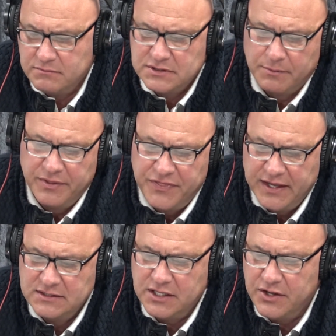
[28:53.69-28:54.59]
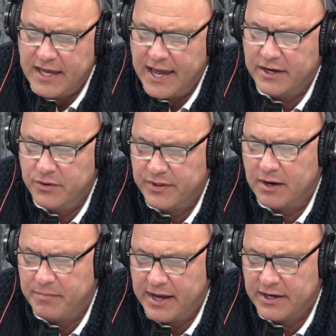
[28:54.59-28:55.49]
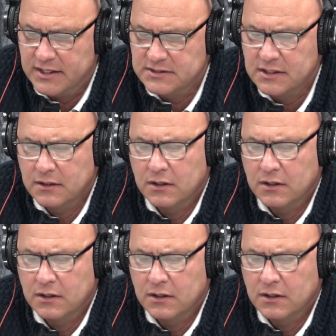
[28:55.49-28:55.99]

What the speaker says: Some of the things that you can do that are better is